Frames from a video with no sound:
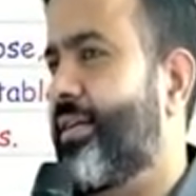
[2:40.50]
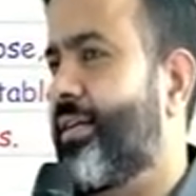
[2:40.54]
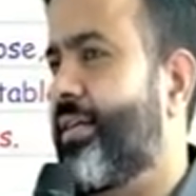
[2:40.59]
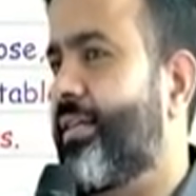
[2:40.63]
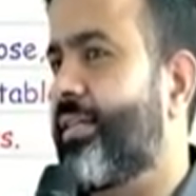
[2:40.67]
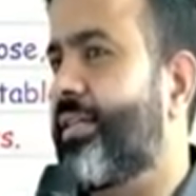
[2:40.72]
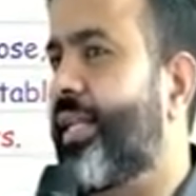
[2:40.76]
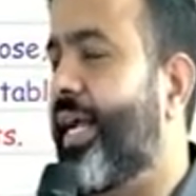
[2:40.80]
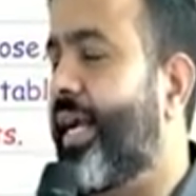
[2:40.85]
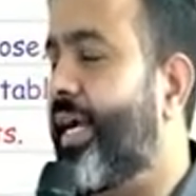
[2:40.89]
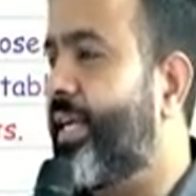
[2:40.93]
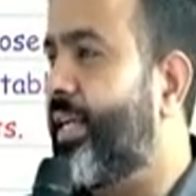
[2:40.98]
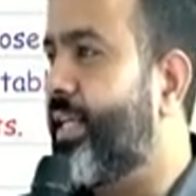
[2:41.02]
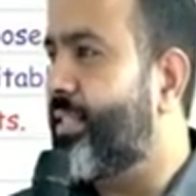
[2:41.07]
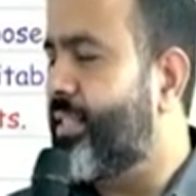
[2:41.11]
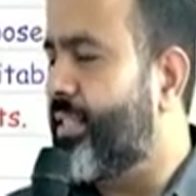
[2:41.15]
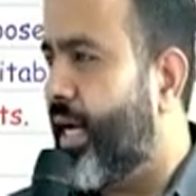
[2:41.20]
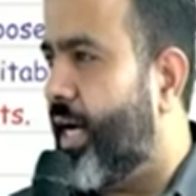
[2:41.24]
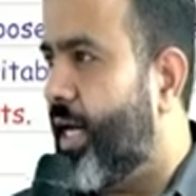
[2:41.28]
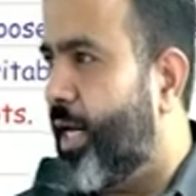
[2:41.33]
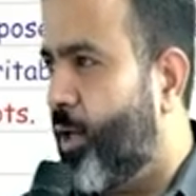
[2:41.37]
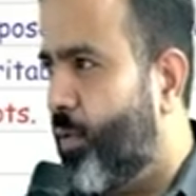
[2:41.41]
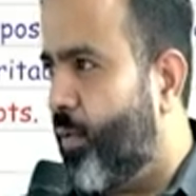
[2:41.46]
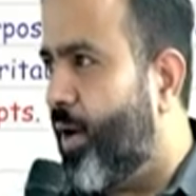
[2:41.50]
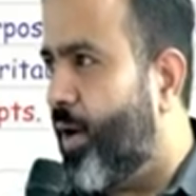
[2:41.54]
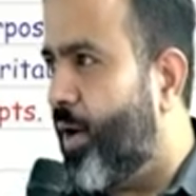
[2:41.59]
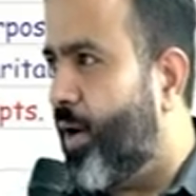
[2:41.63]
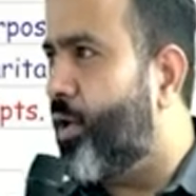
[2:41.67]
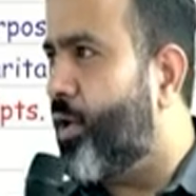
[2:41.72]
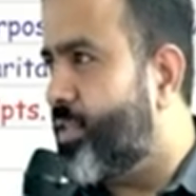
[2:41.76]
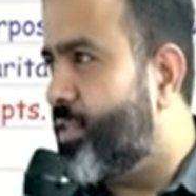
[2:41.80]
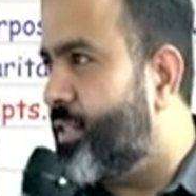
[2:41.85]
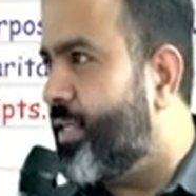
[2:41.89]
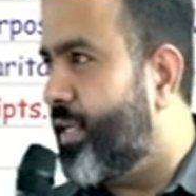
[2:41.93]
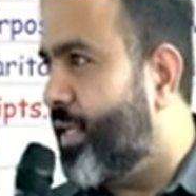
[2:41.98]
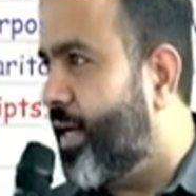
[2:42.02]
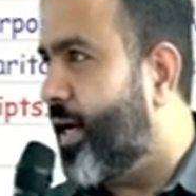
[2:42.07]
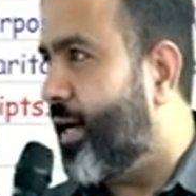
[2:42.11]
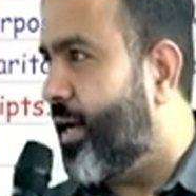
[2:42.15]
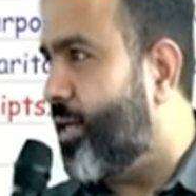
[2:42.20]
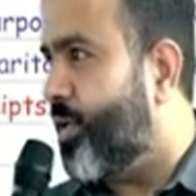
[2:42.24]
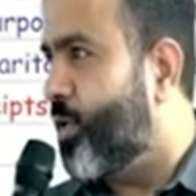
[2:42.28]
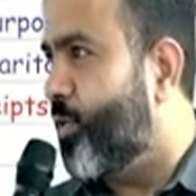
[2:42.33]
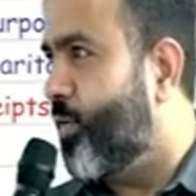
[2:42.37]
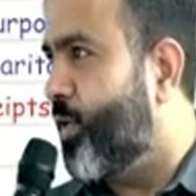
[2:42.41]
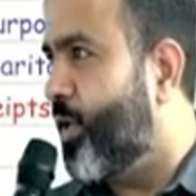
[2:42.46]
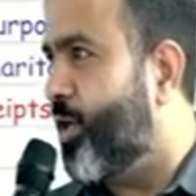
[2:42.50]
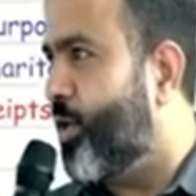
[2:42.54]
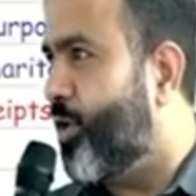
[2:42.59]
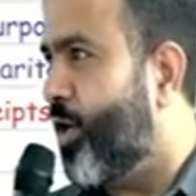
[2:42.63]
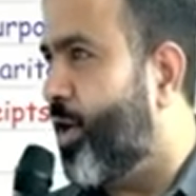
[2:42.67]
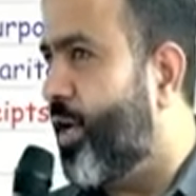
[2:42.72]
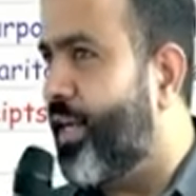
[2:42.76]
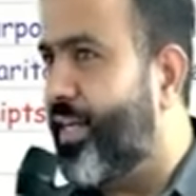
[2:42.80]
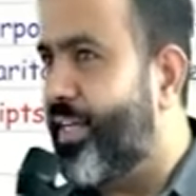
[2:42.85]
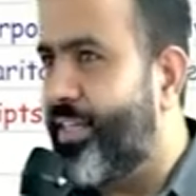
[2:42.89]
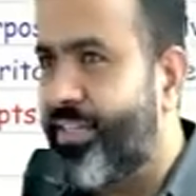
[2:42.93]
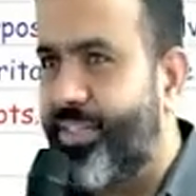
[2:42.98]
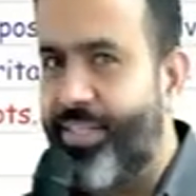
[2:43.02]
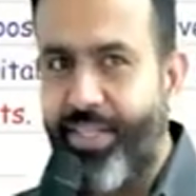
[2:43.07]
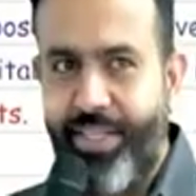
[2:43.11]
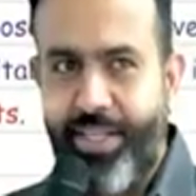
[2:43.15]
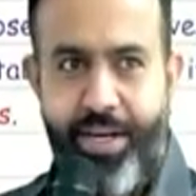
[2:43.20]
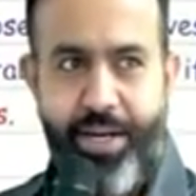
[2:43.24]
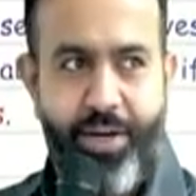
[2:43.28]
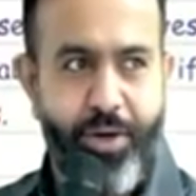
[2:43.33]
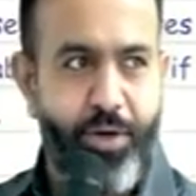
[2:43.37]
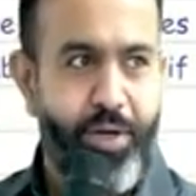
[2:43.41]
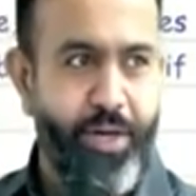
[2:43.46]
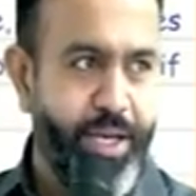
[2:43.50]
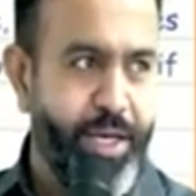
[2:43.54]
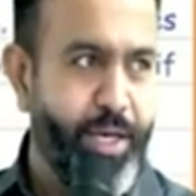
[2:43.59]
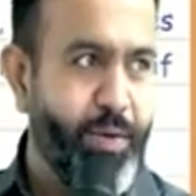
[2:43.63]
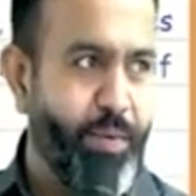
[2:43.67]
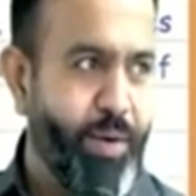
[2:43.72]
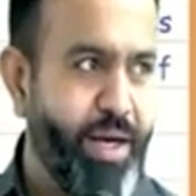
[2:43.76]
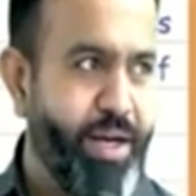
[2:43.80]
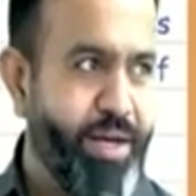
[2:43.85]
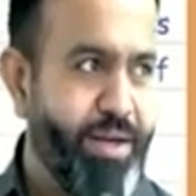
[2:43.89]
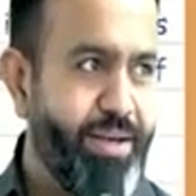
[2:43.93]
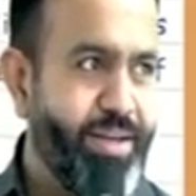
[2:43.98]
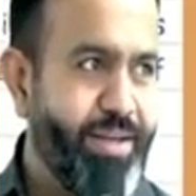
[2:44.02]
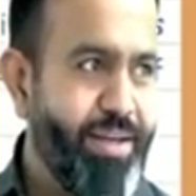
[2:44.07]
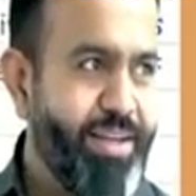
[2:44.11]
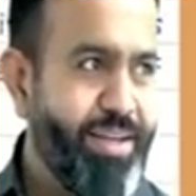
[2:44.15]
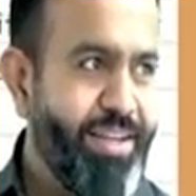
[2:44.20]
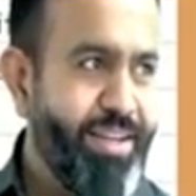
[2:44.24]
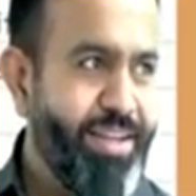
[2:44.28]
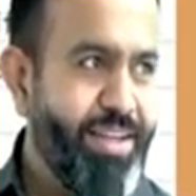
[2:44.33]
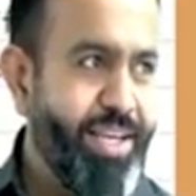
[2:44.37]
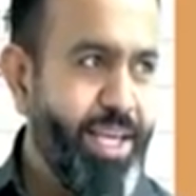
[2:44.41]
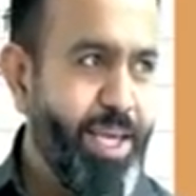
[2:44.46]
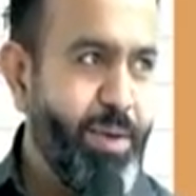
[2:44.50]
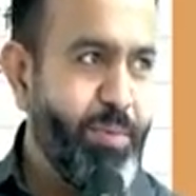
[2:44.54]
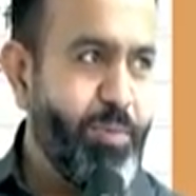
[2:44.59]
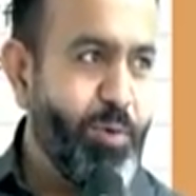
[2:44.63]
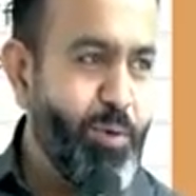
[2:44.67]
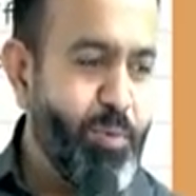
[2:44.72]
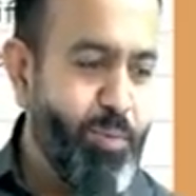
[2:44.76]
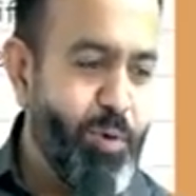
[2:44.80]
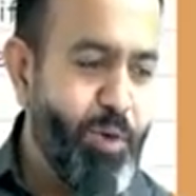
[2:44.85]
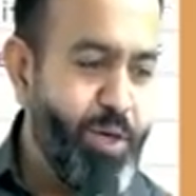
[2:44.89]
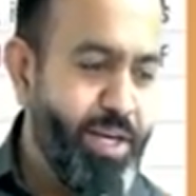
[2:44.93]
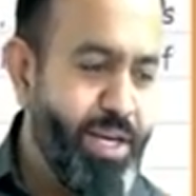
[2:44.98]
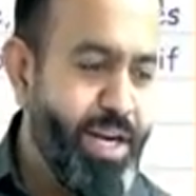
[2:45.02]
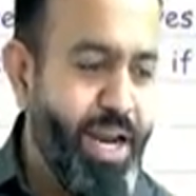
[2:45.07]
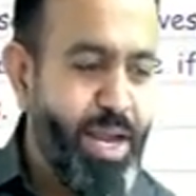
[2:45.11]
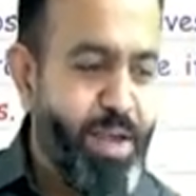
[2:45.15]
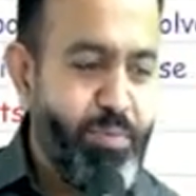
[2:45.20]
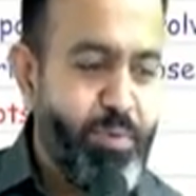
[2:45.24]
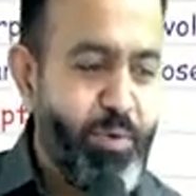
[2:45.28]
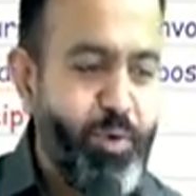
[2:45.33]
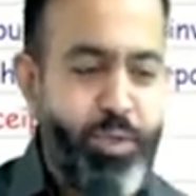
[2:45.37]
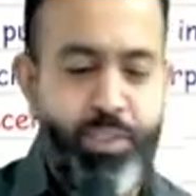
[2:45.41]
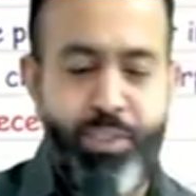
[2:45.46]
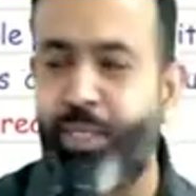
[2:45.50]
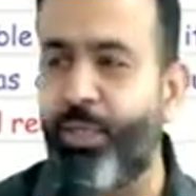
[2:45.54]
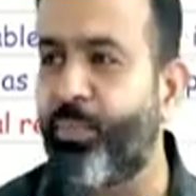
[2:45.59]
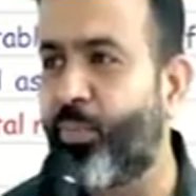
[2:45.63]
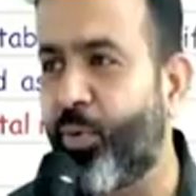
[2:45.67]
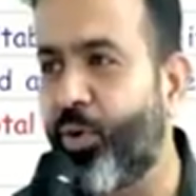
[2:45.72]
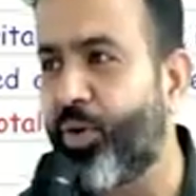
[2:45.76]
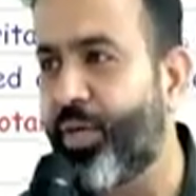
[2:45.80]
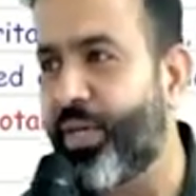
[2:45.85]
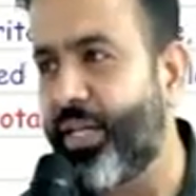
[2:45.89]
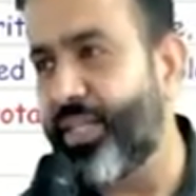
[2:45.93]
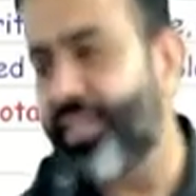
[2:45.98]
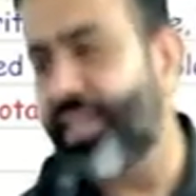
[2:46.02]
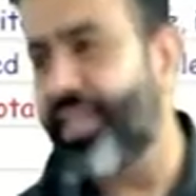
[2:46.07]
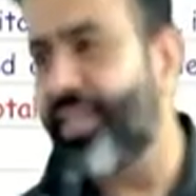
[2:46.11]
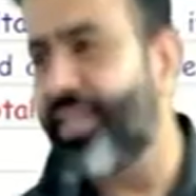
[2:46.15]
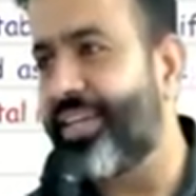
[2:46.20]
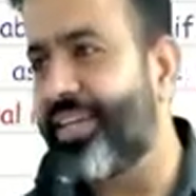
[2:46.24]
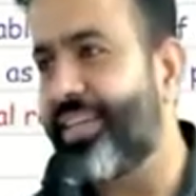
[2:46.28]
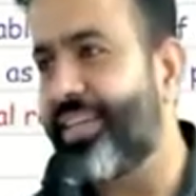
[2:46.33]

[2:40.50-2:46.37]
That is halwa or sira. You will call it sira or halwa. If you put dry fruits in pongal, then